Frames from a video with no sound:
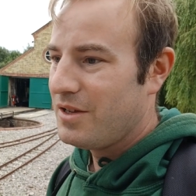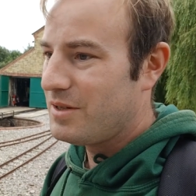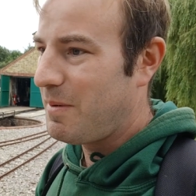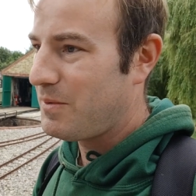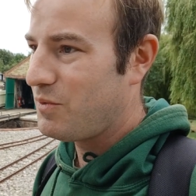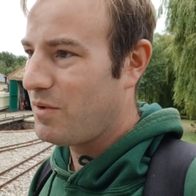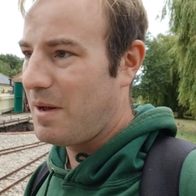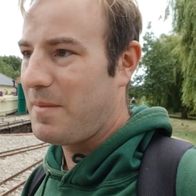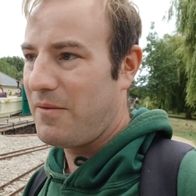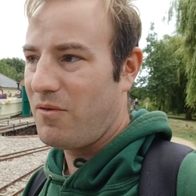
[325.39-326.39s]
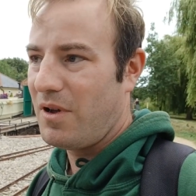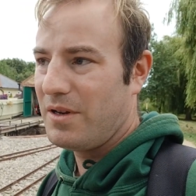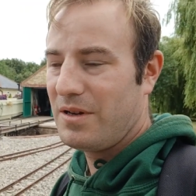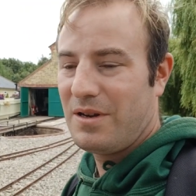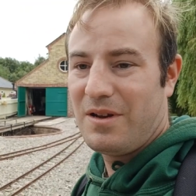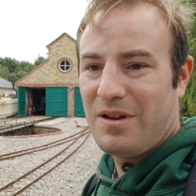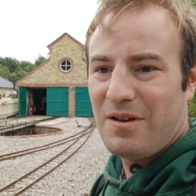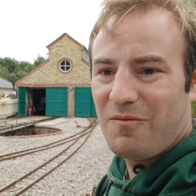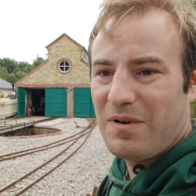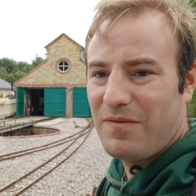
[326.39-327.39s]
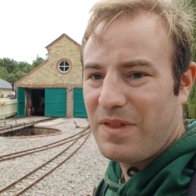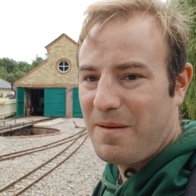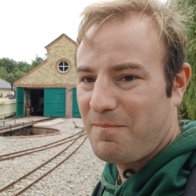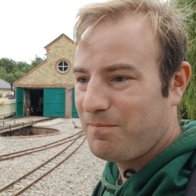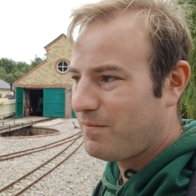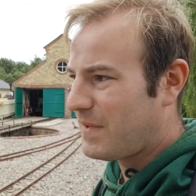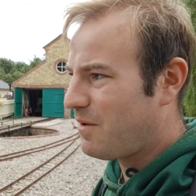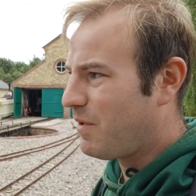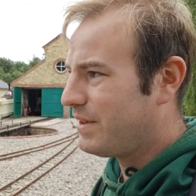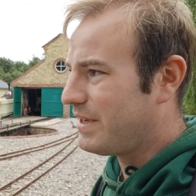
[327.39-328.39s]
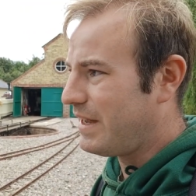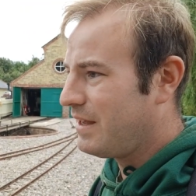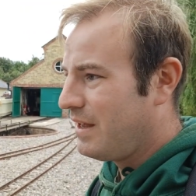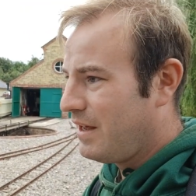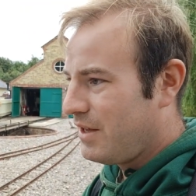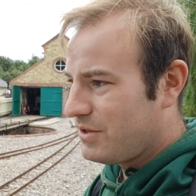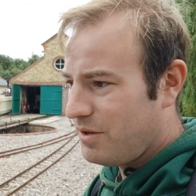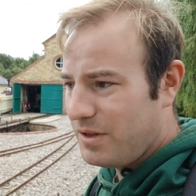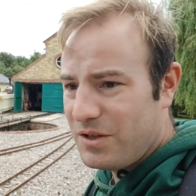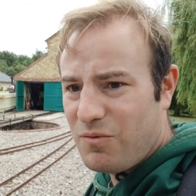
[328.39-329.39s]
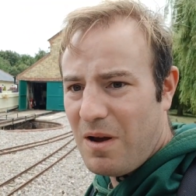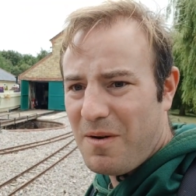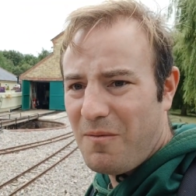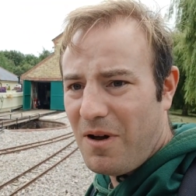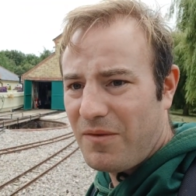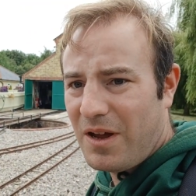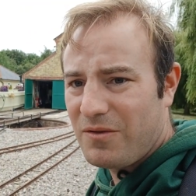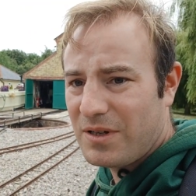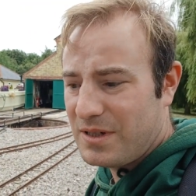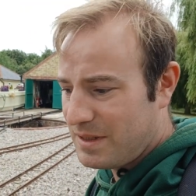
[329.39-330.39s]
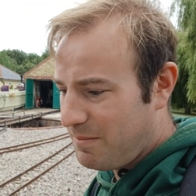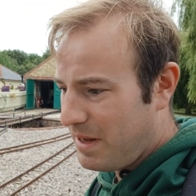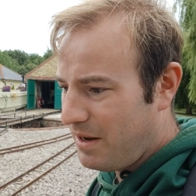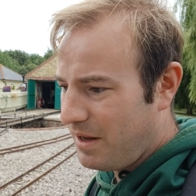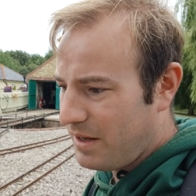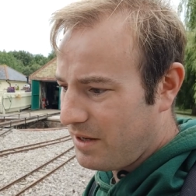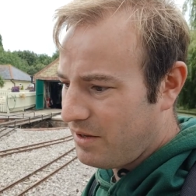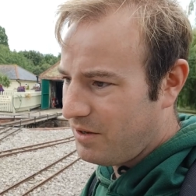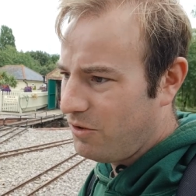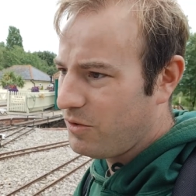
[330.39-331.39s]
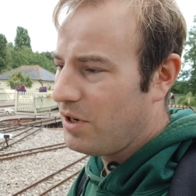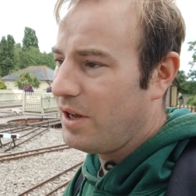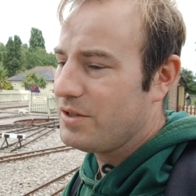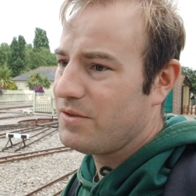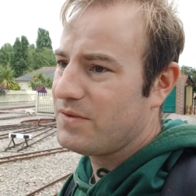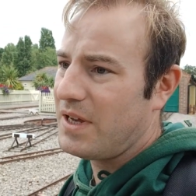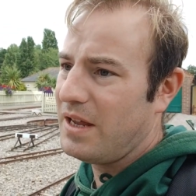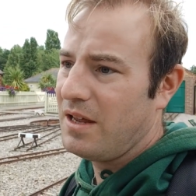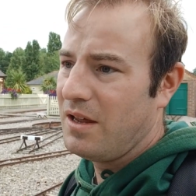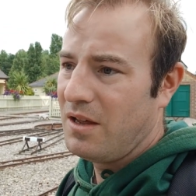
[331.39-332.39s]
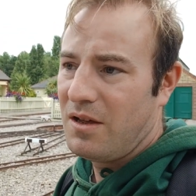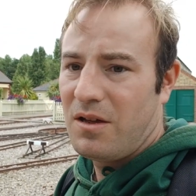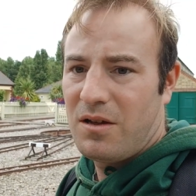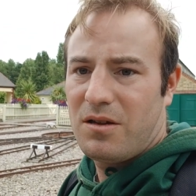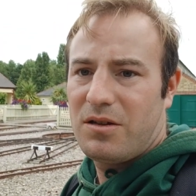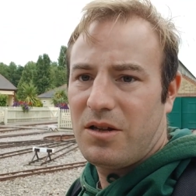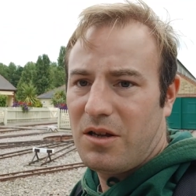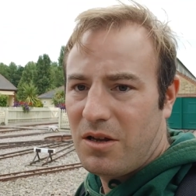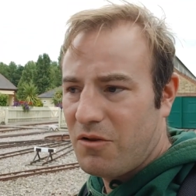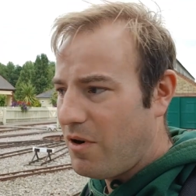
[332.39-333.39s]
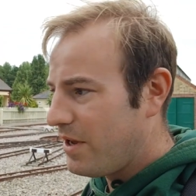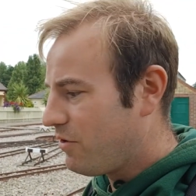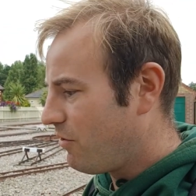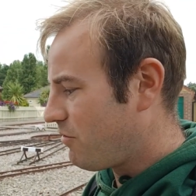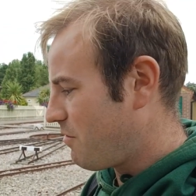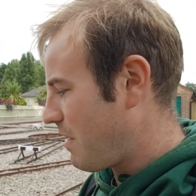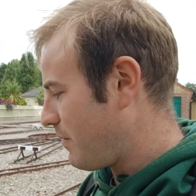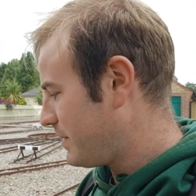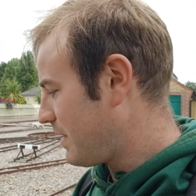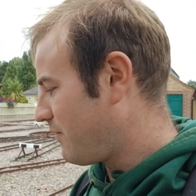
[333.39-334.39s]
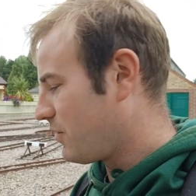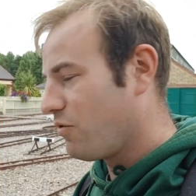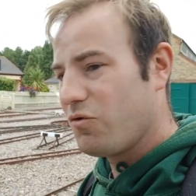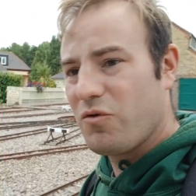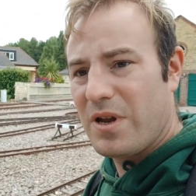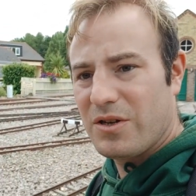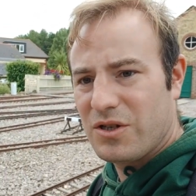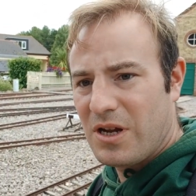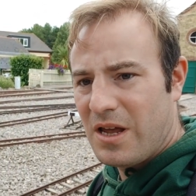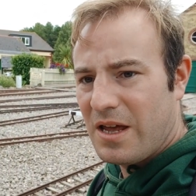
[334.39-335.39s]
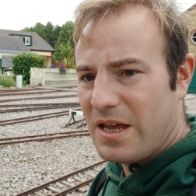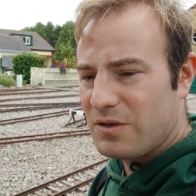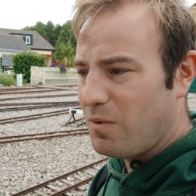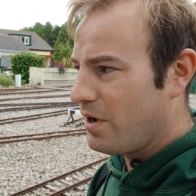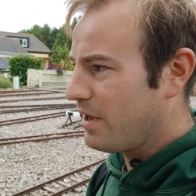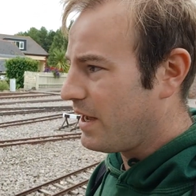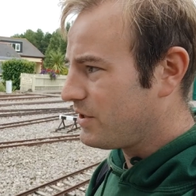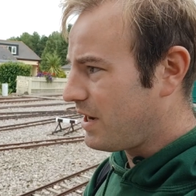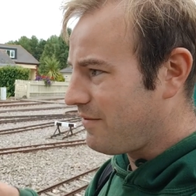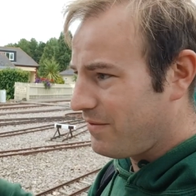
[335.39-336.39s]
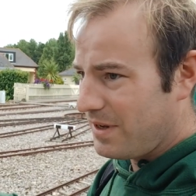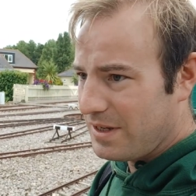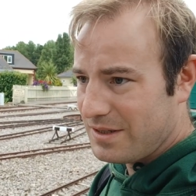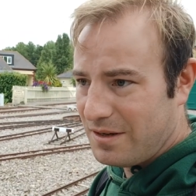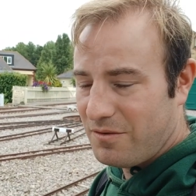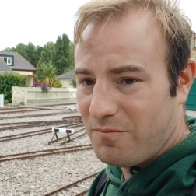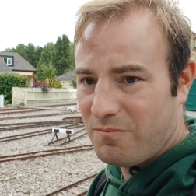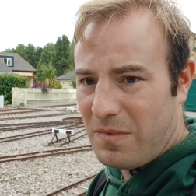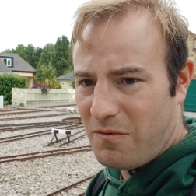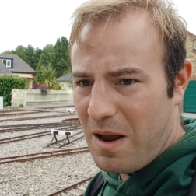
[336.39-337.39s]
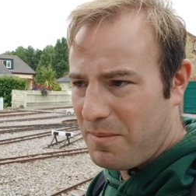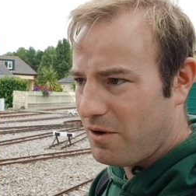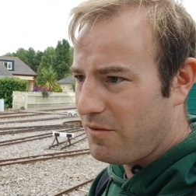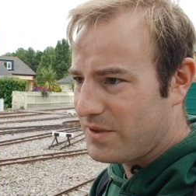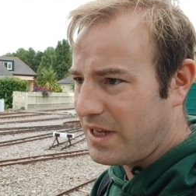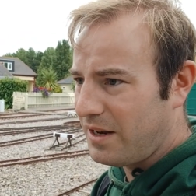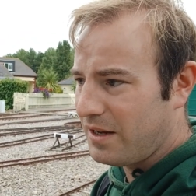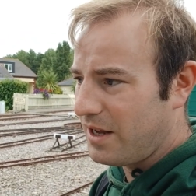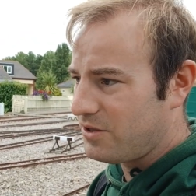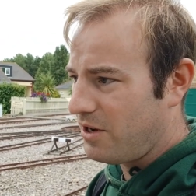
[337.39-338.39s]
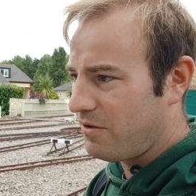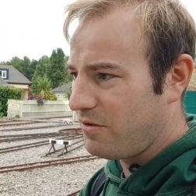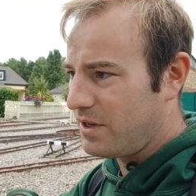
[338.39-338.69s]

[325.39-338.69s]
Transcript: So perhaps we'll come and have a ride with them one day. So this railway, what I've noticed, it's a bit like along the lines of, say, the Great Cockrow Railway, seven and a quarter inch. It's one gauge. Everything is a replica of a standard gauge loco.